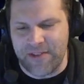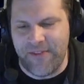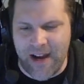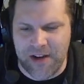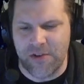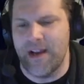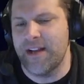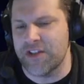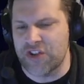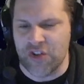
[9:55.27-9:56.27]
Fire
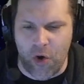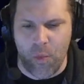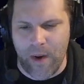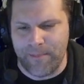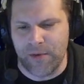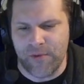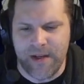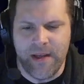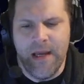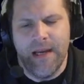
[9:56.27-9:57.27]
and Assault Weaponry.